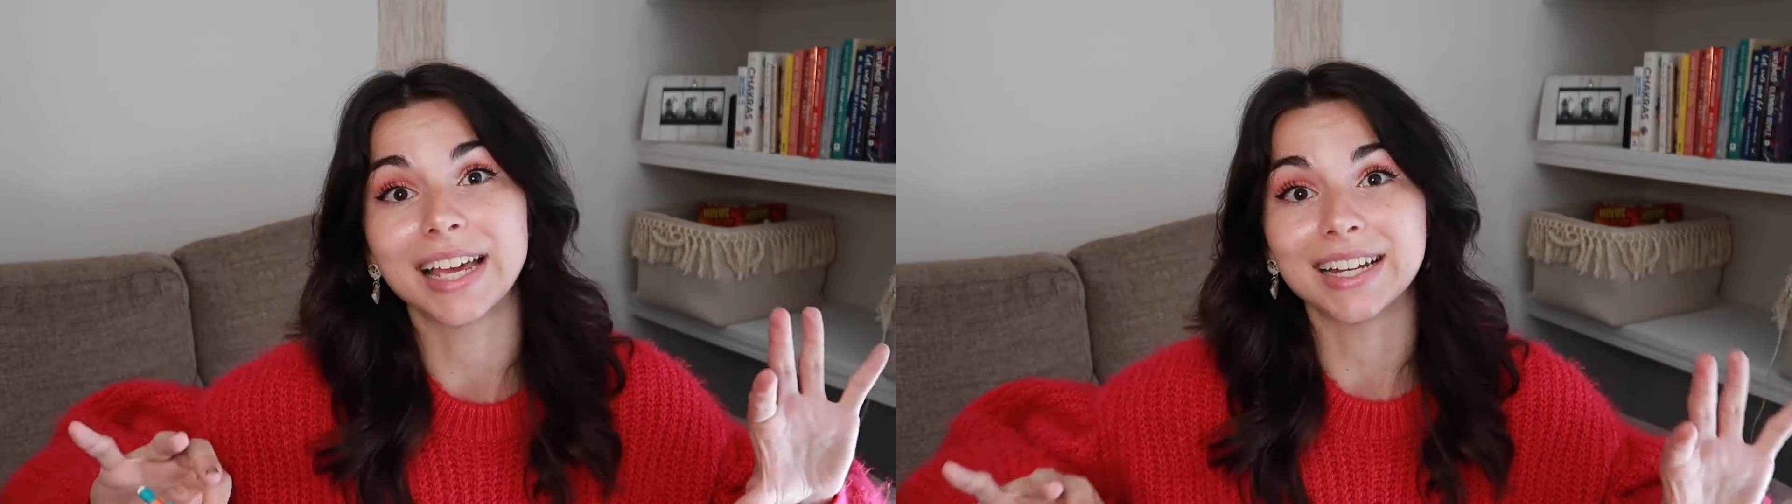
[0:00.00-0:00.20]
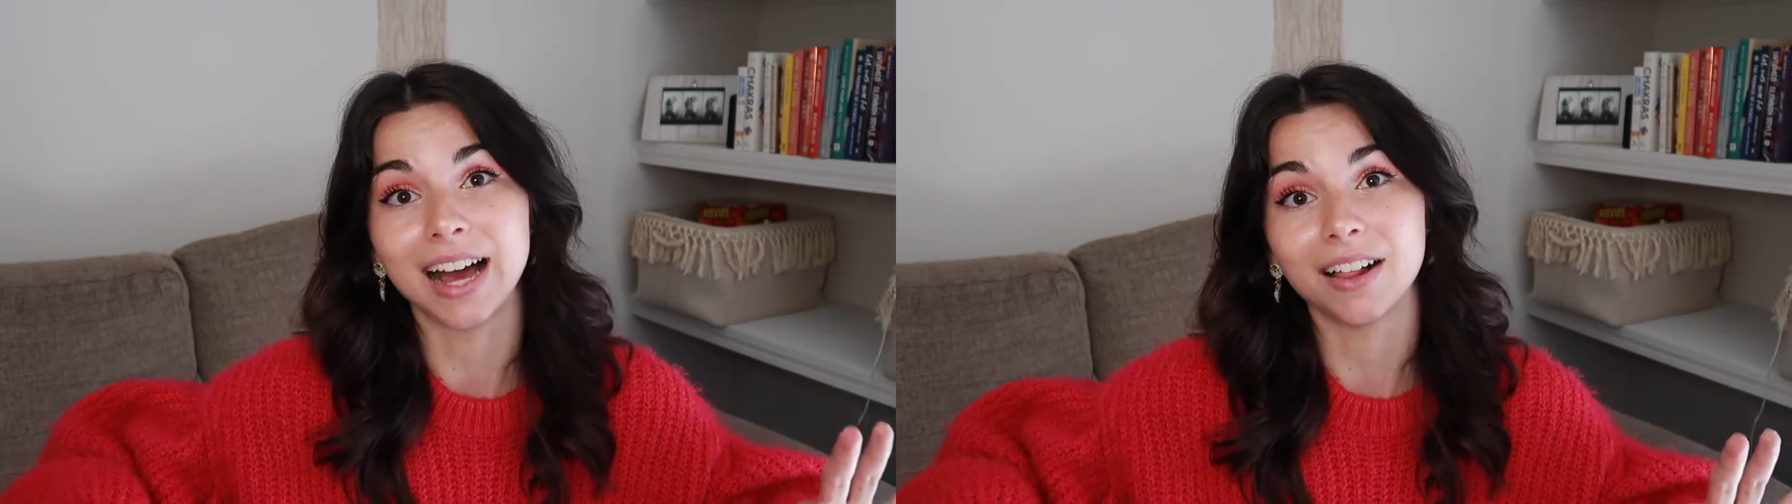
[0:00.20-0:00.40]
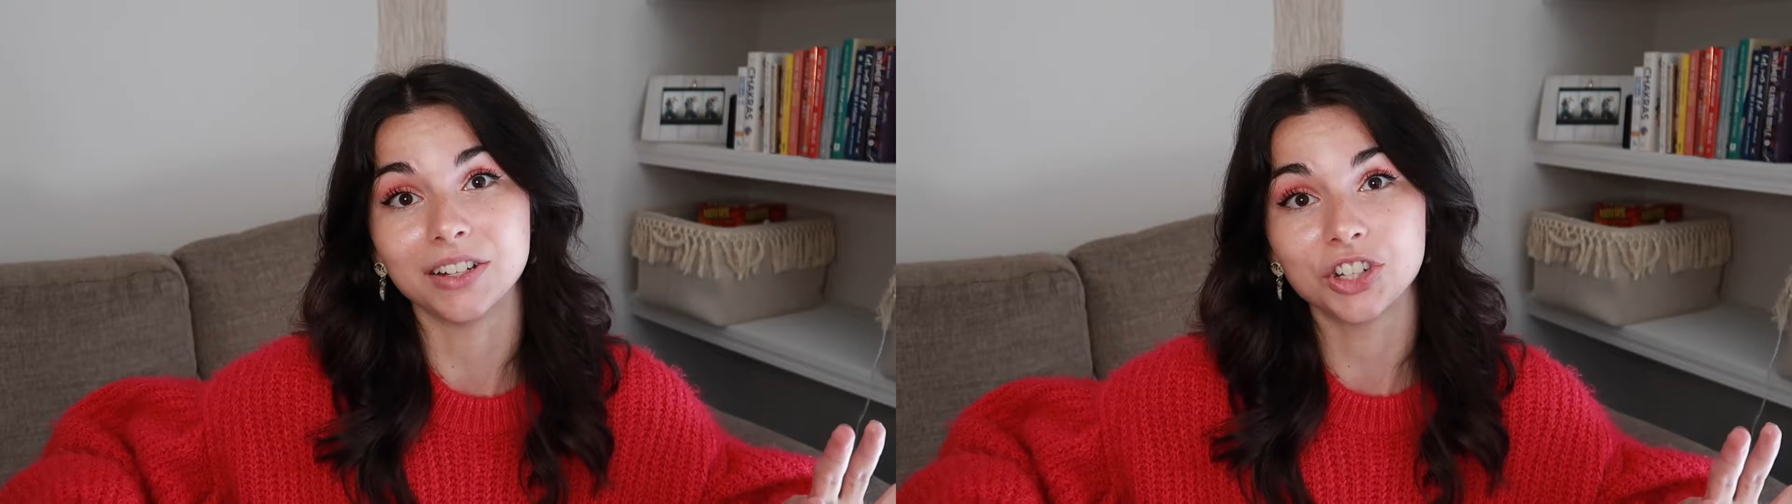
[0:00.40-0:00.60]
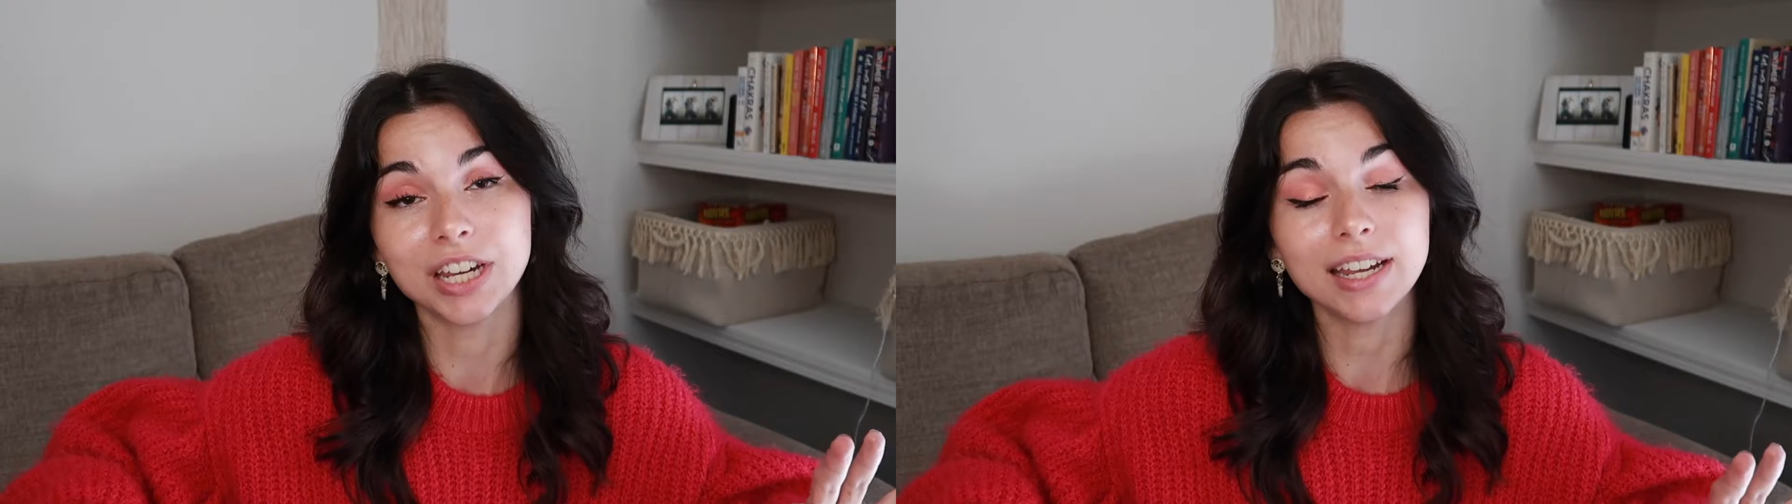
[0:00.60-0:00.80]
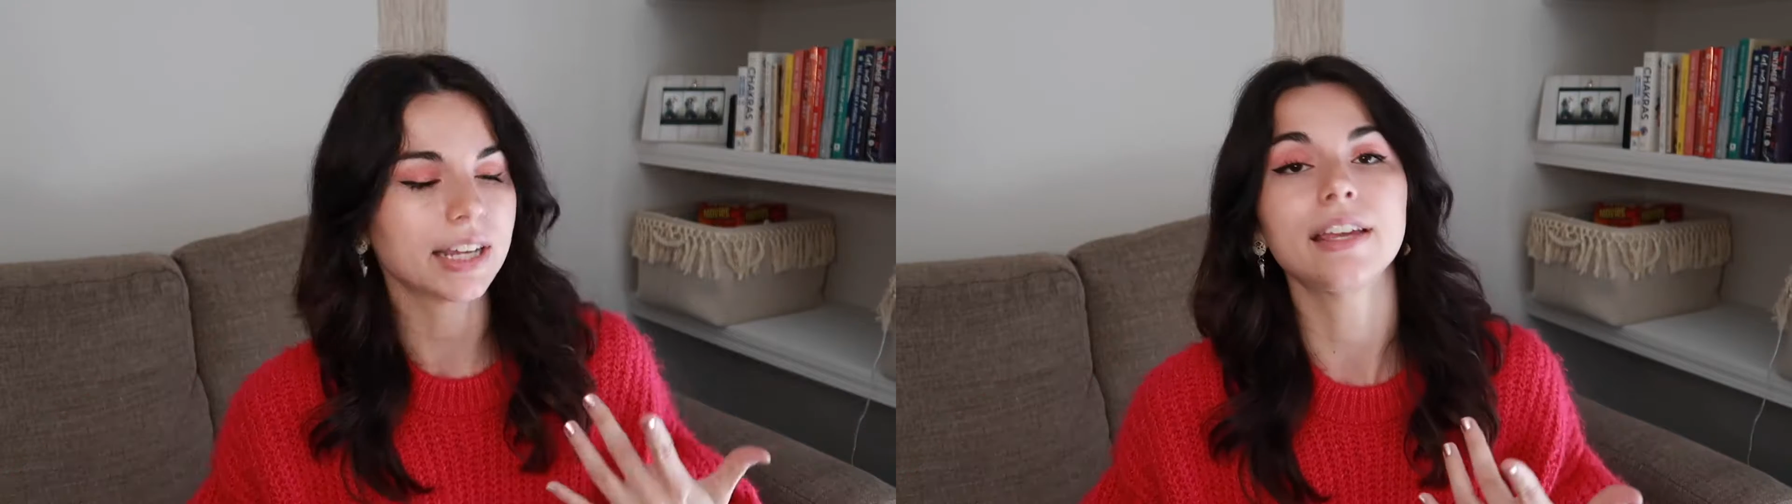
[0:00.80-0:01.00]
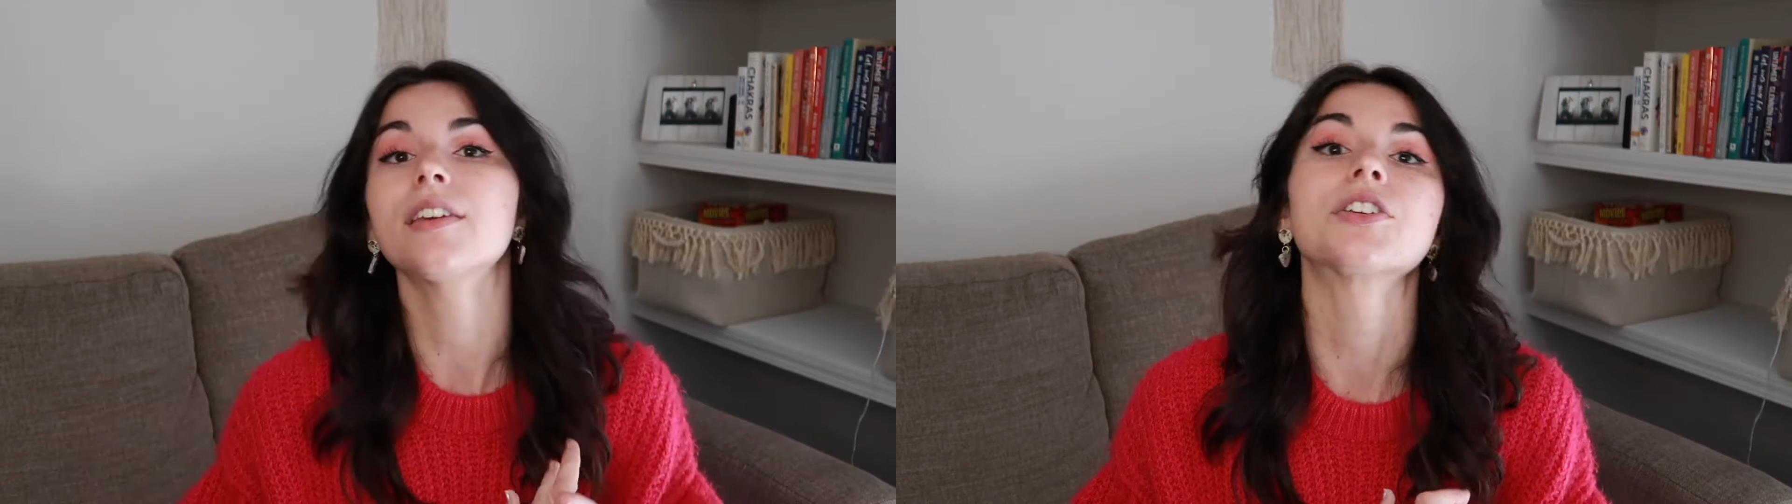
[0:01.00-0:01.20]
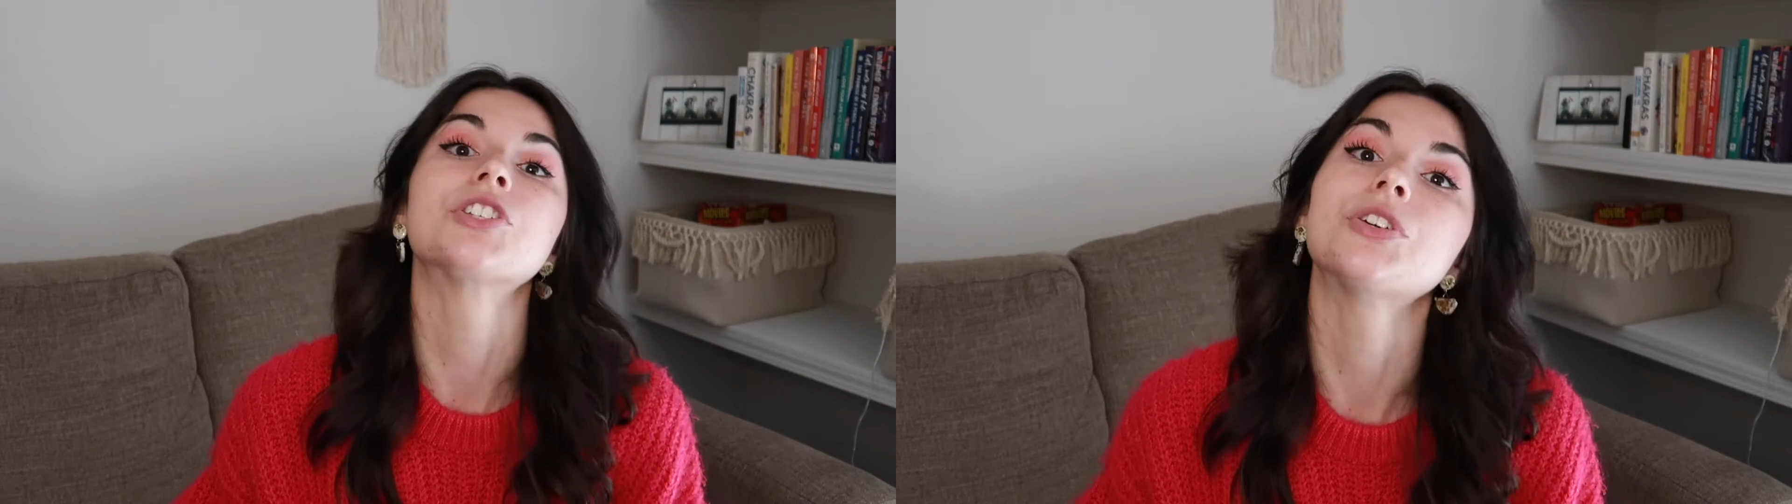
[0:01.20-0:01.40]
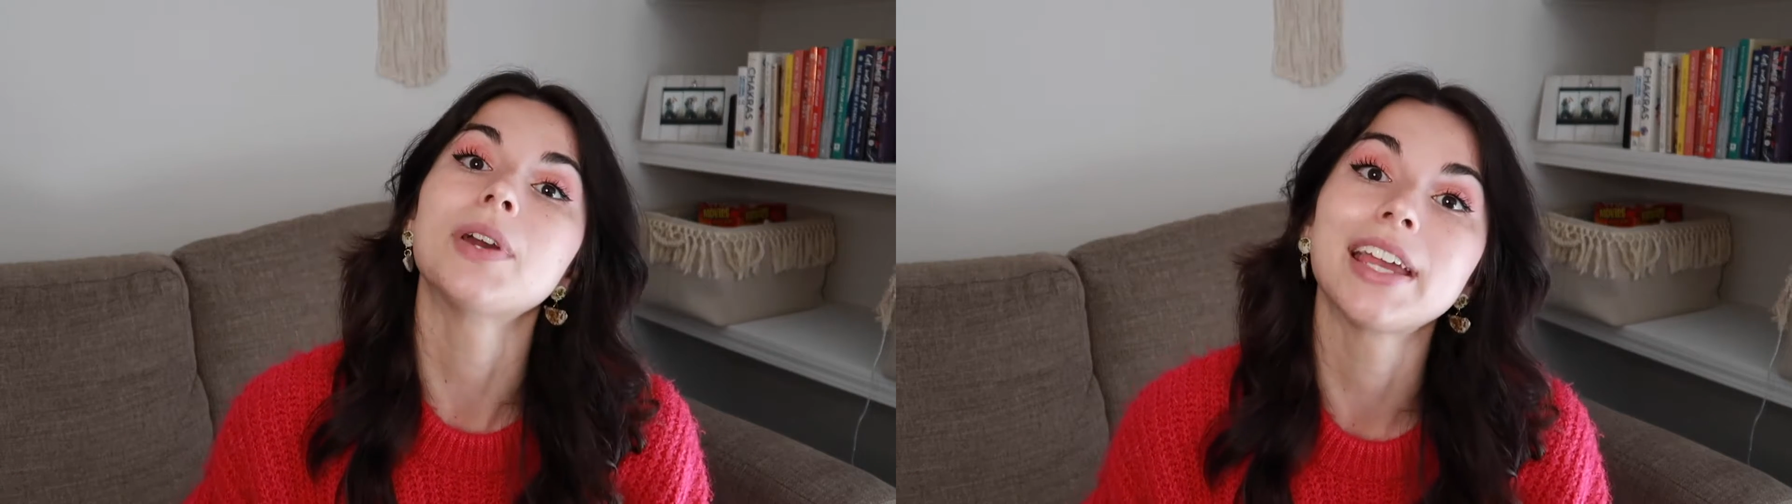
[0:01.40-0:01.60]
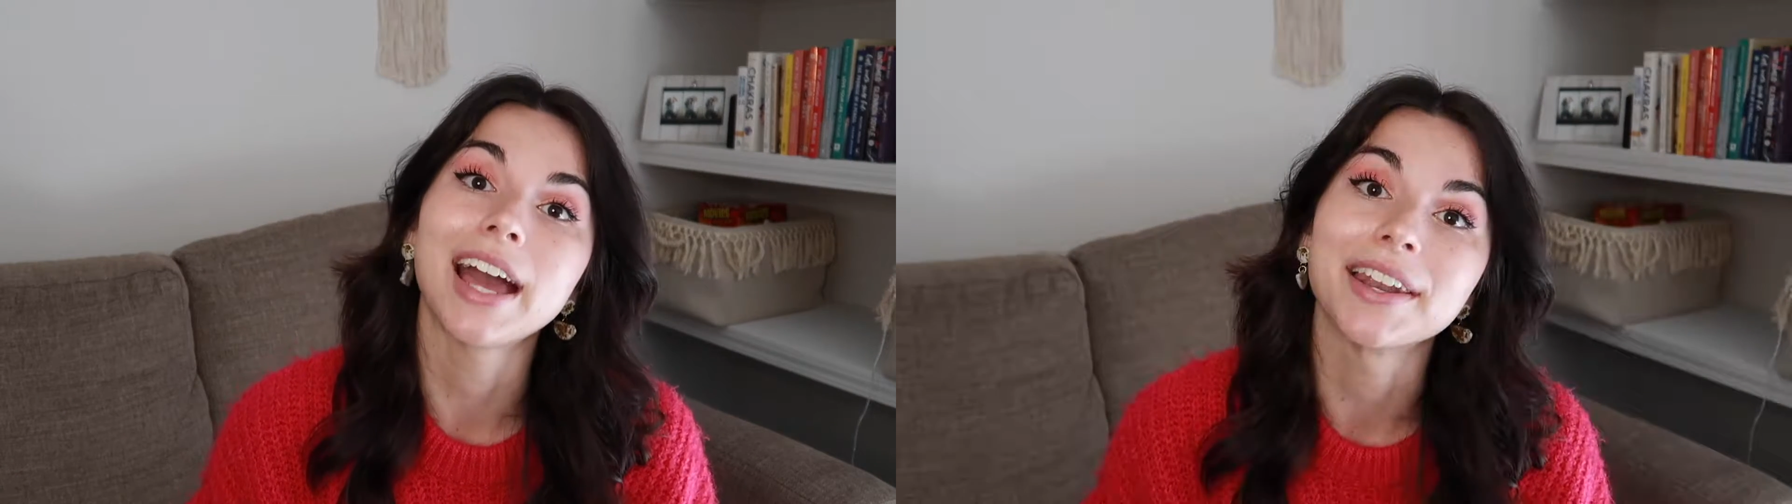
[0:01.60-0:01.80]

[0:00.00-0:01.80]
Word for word: technology, either doing